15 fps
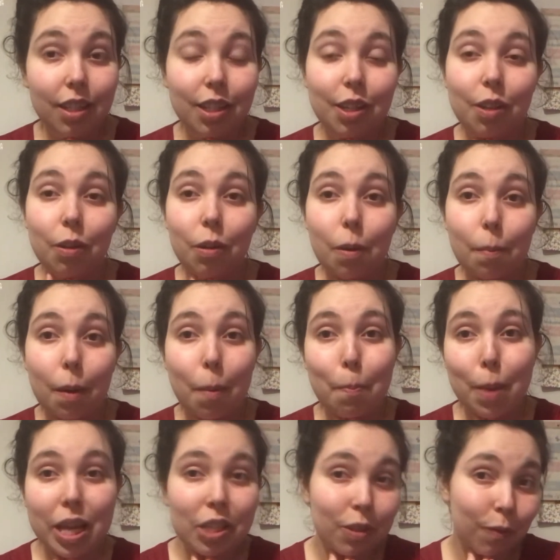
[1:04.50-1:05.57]
to my
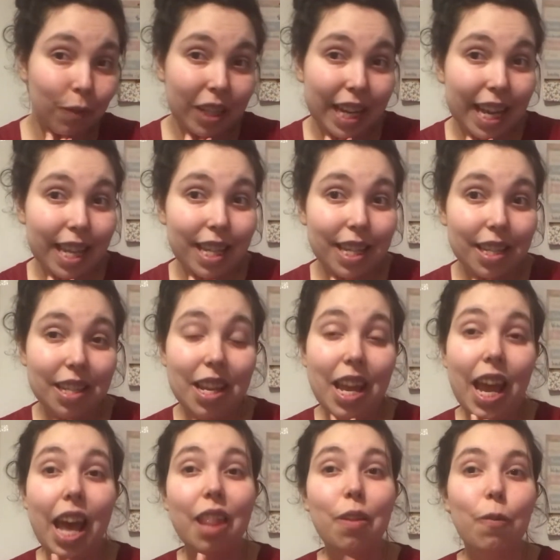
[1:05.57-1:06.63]
best friend
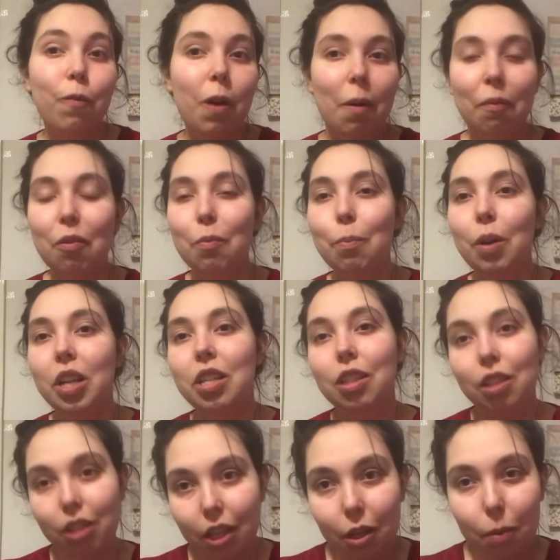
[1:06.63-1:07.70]
and the father of my
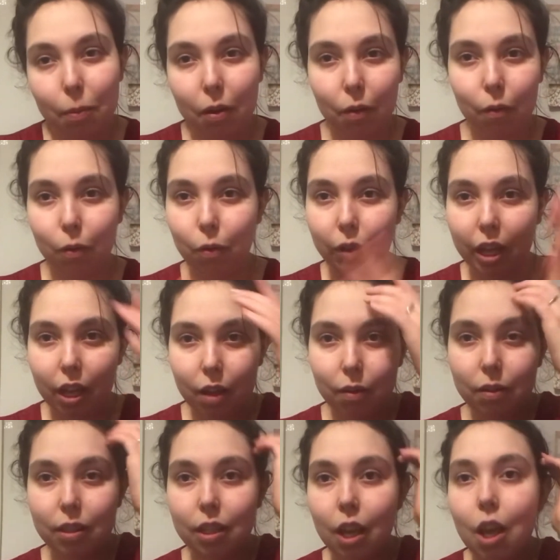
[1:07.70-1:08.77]
2 beautiful
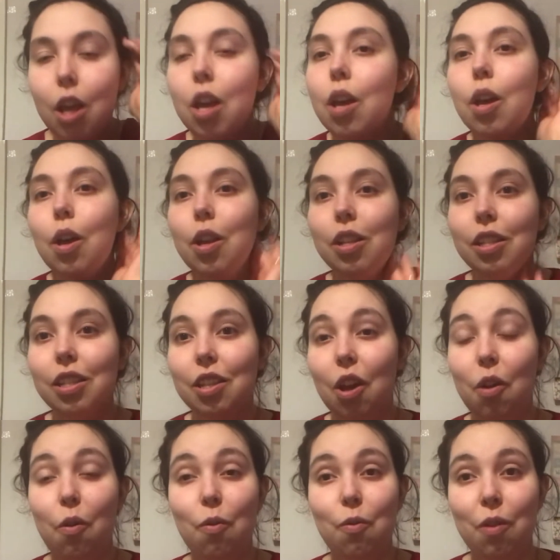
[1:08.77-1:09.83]
girls.
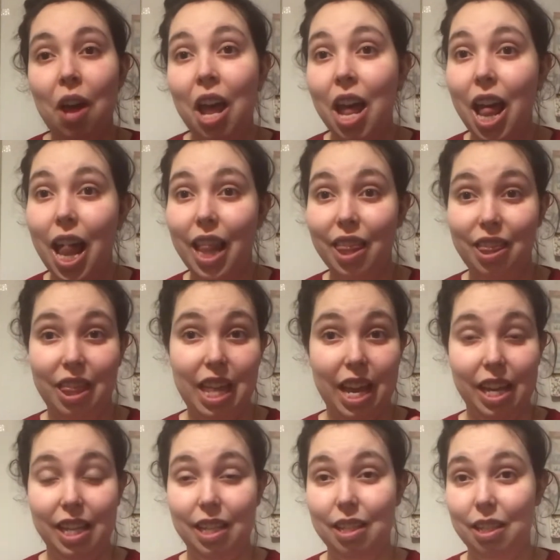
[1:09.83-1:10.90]
So that
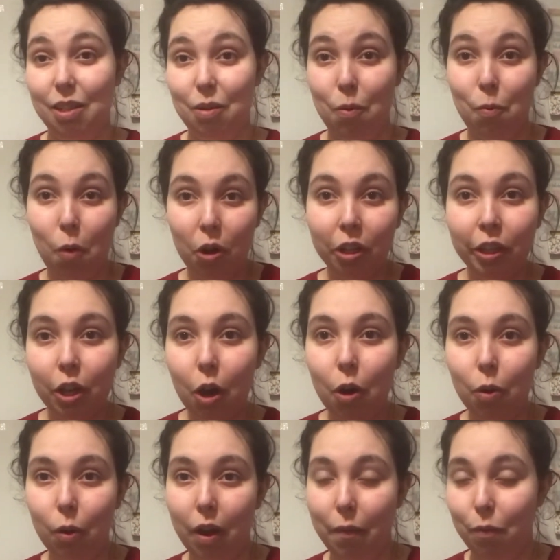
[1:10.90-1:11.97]
is one
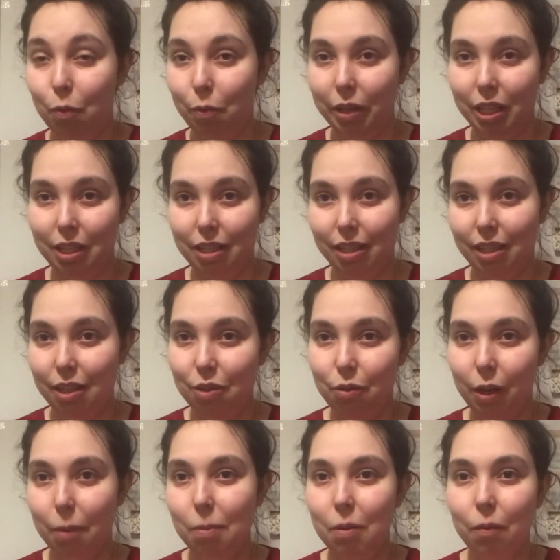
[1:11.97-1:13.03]
goal I've always
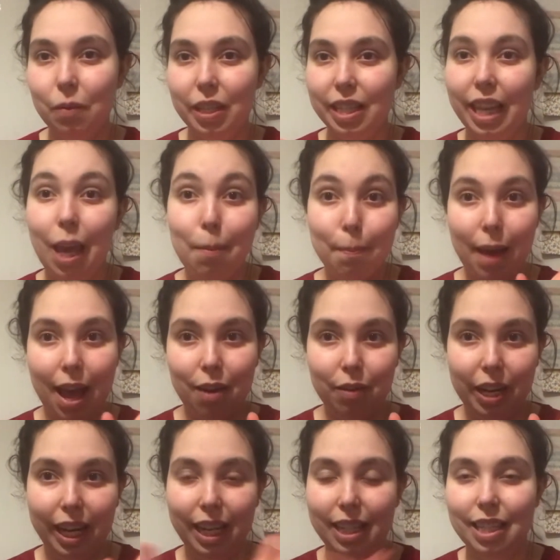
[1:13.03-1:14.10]
dreamed of, is getting
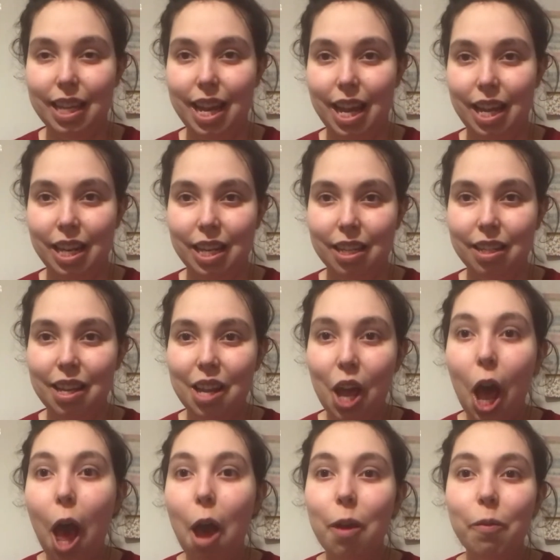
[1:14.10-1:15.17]
married, and
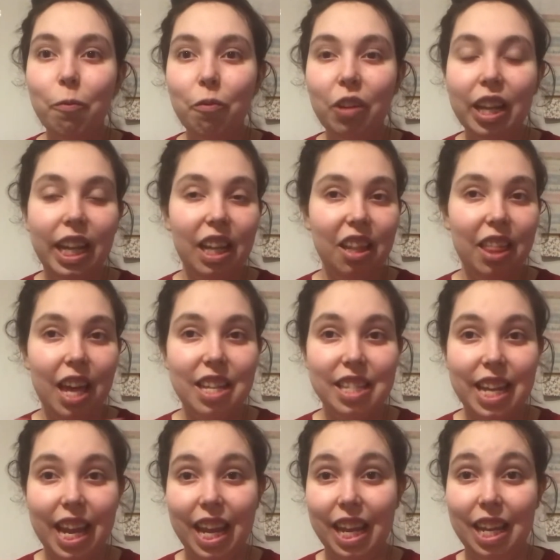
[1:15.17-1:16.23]
hopefully that
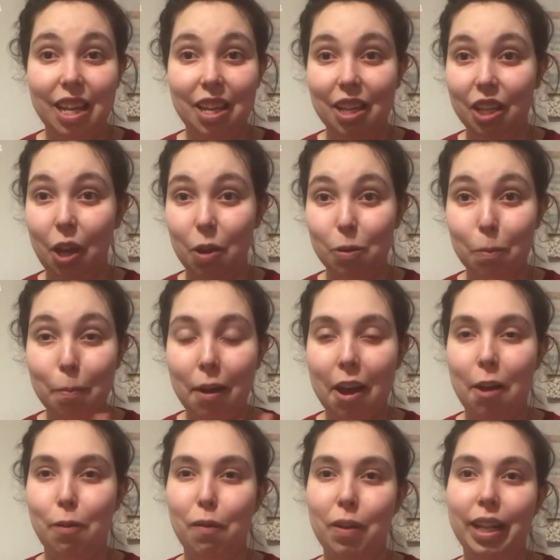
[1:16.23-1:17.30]
day goes
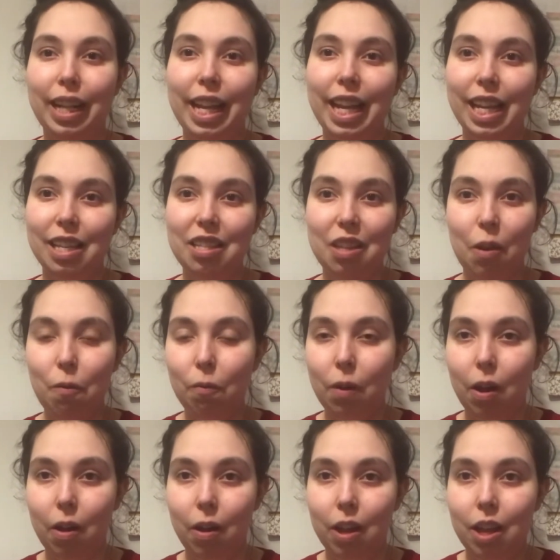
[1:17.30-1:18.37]
perfectly. So
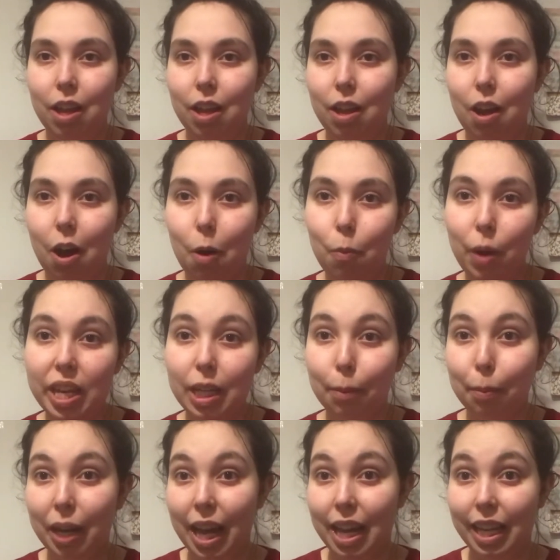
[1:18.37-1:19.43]
far our wedding
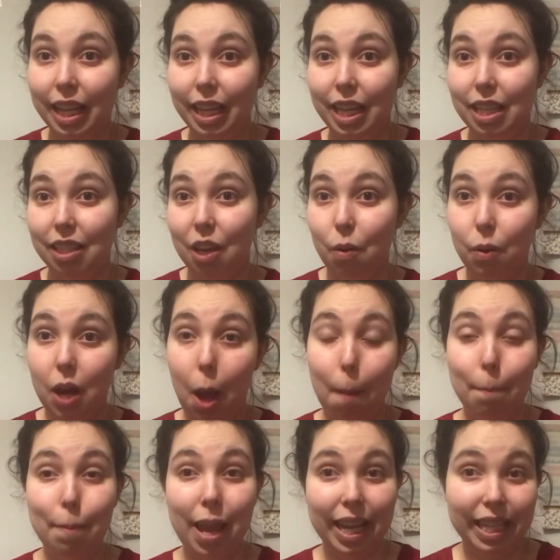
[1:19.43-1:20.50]
planning is going
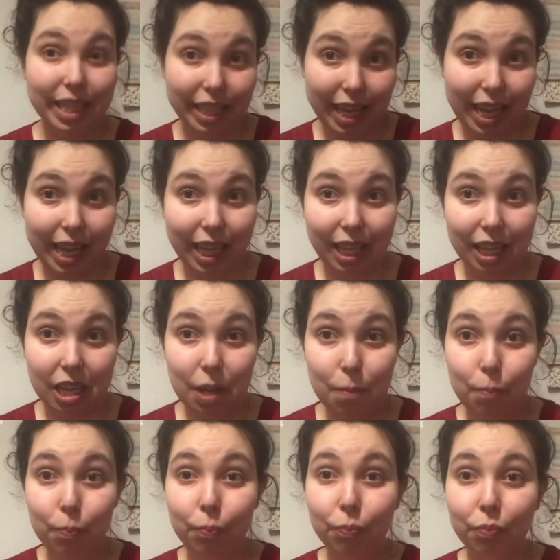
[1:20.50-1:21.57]
amazing.
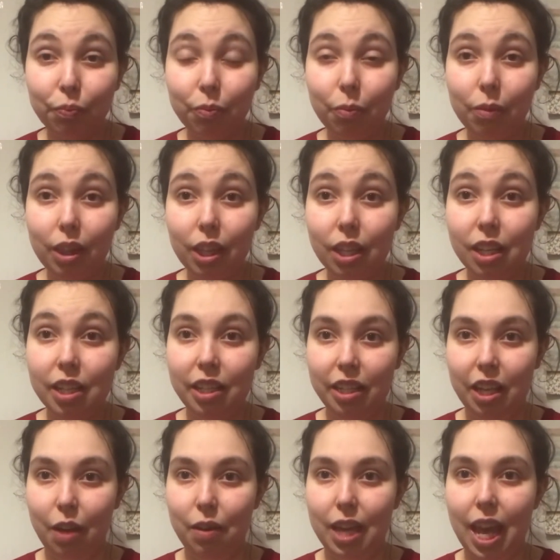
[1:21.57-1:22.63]
So
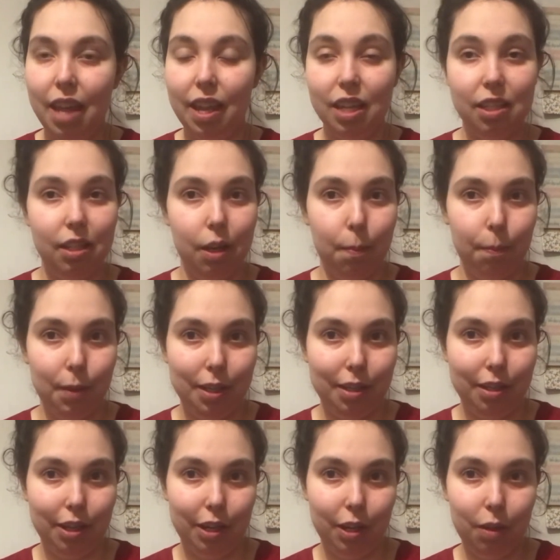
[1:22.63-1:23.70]
yeah, that's number
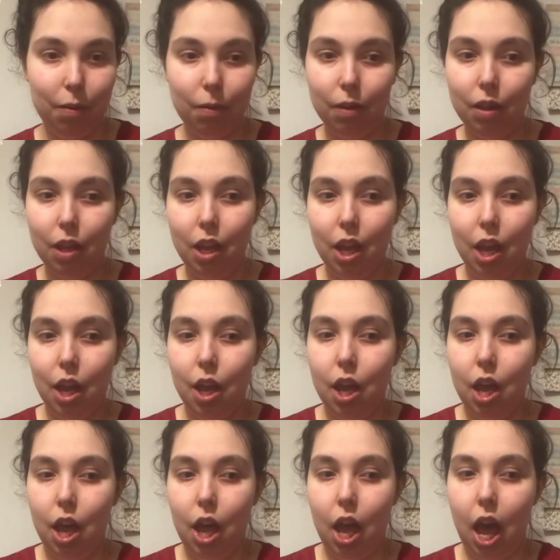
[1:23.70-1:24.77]
2.
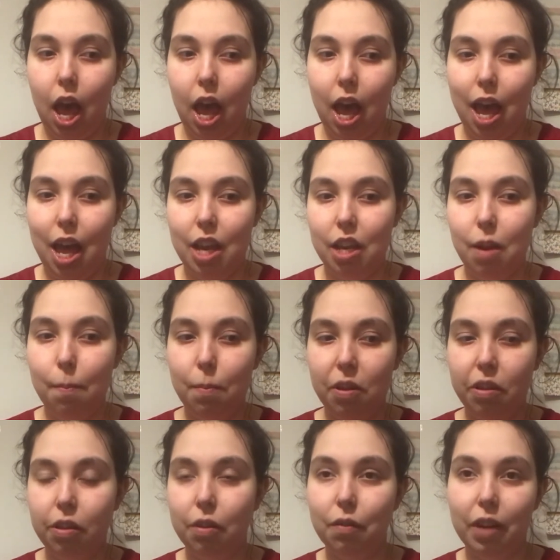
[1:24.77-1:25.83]
Number
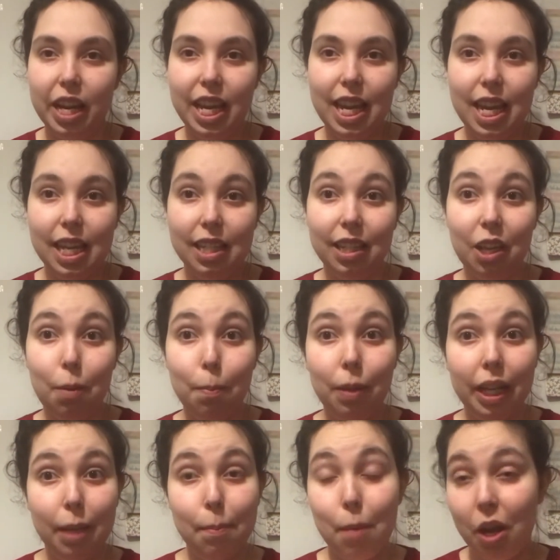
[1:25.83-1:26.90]
3 is
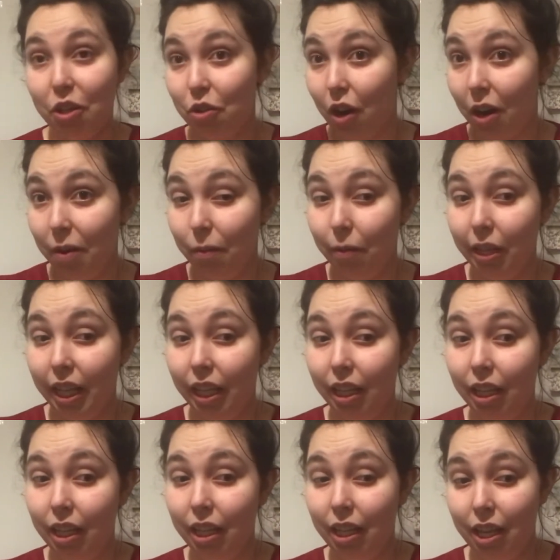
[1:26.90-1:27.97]
complete my driving
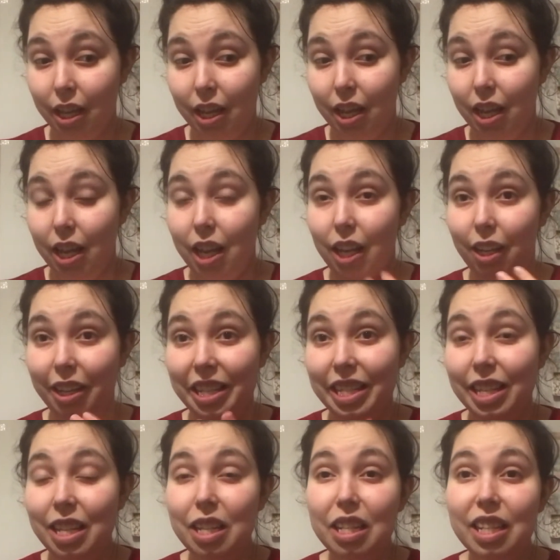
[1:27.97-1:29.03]

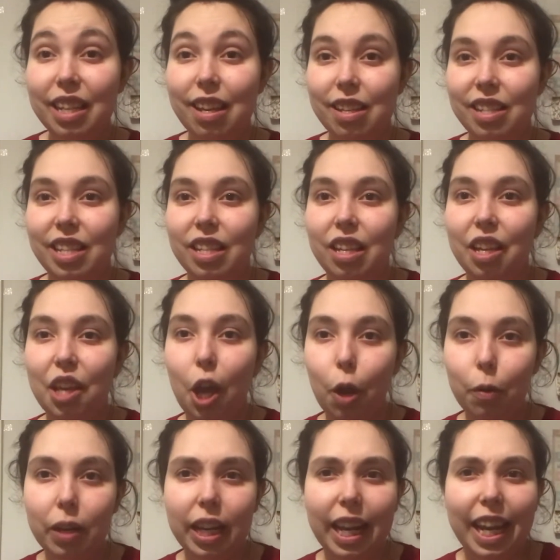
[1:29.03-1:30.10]
license, because
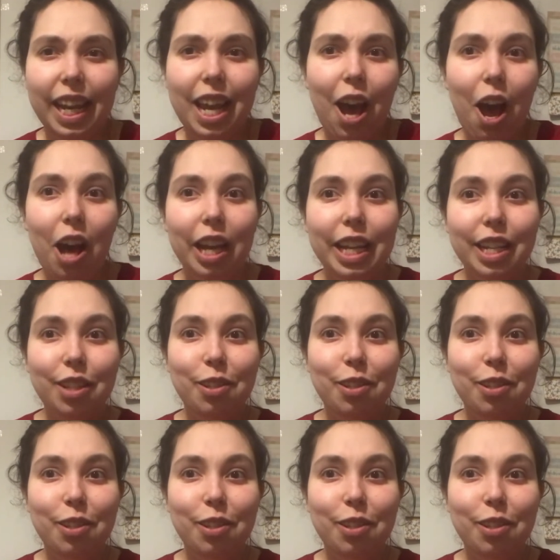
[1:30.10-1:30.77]
currently I